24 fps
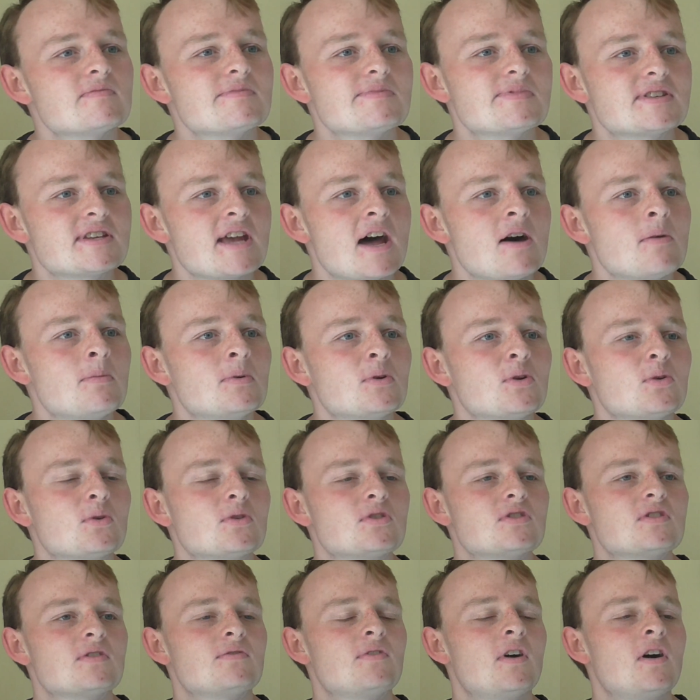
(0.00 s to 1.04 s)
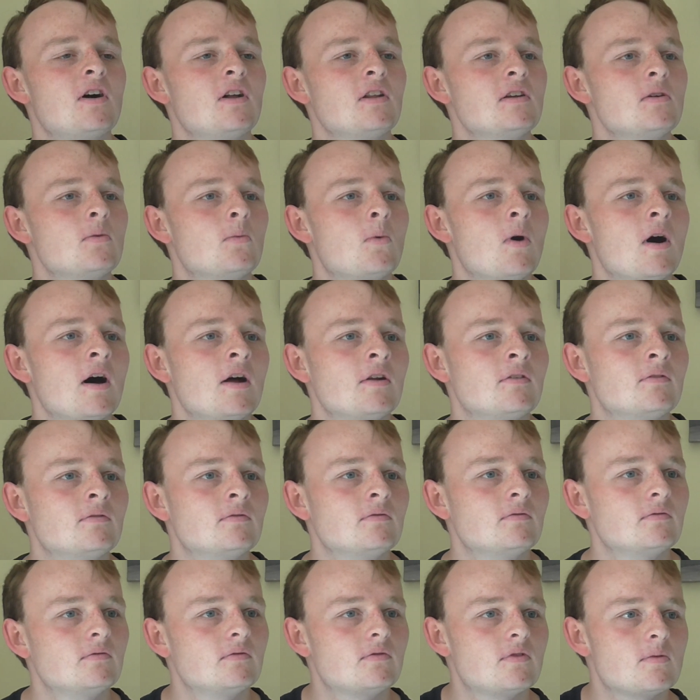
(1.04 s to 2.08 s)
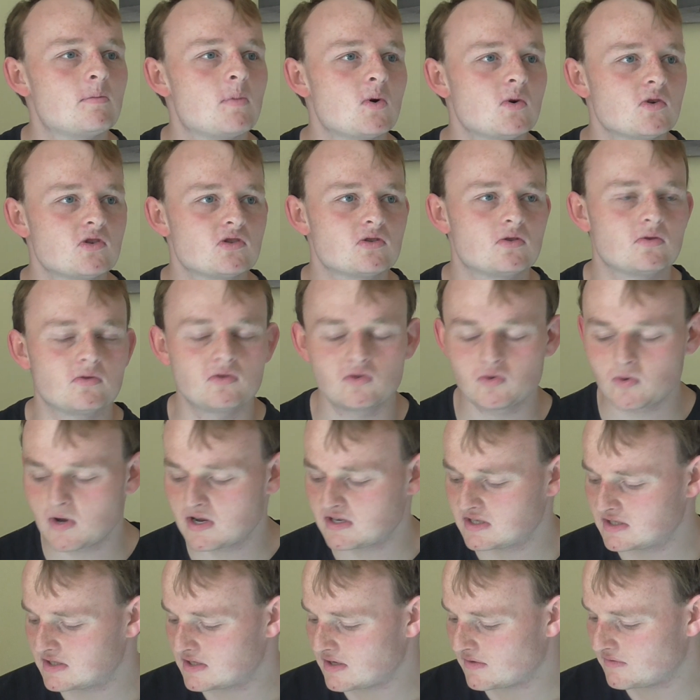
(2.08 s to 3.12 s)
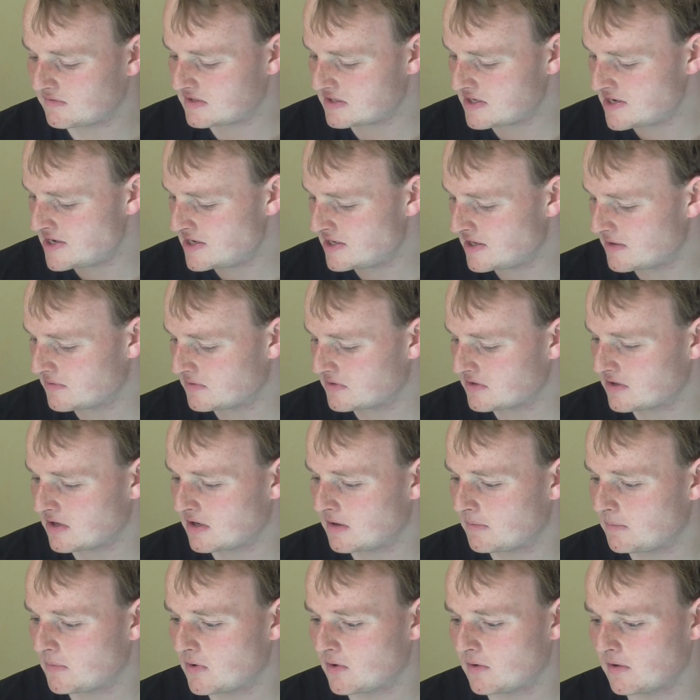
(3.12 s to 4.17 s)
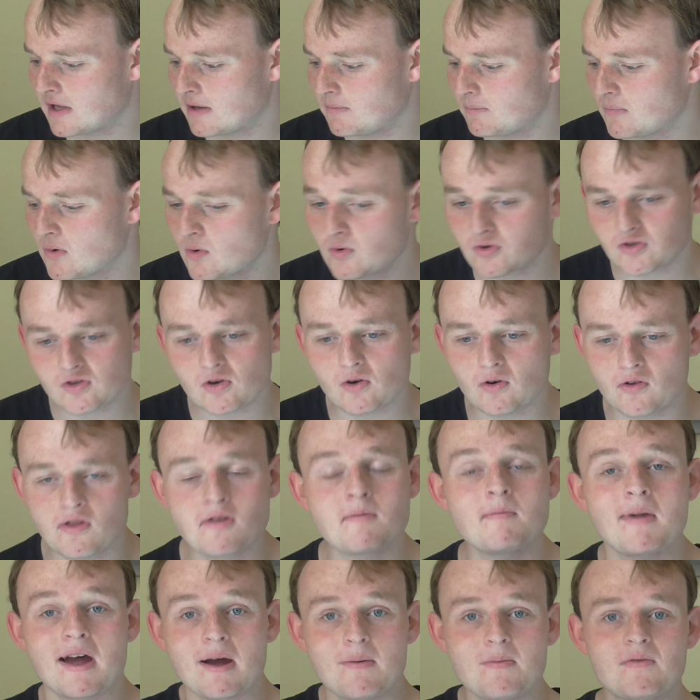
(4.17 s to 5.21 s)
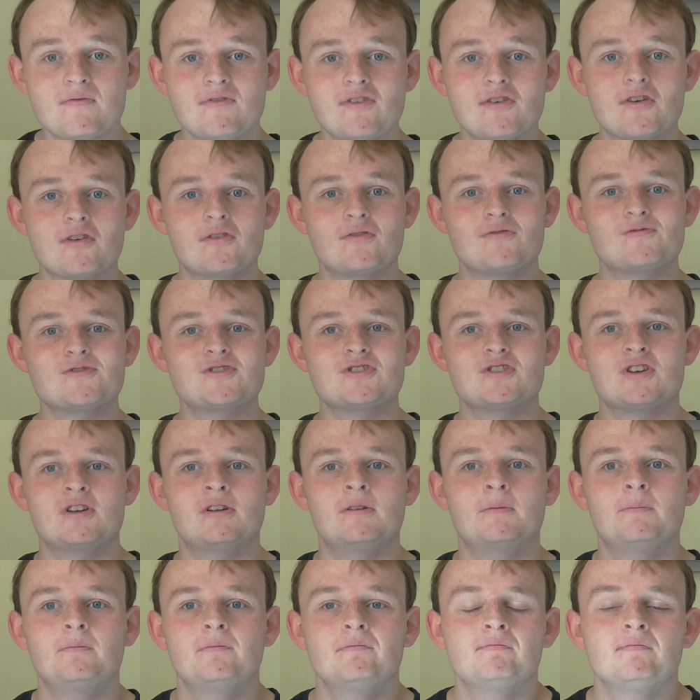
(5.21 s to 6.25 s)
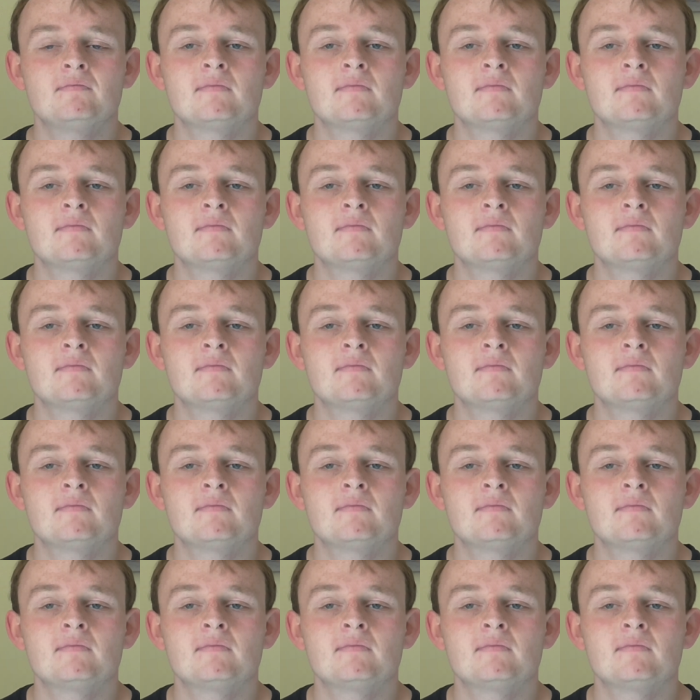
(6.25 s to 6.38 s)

Salvador Savali won for Portugal in 2017, it was going to put like Portugal on the map of Eurovision.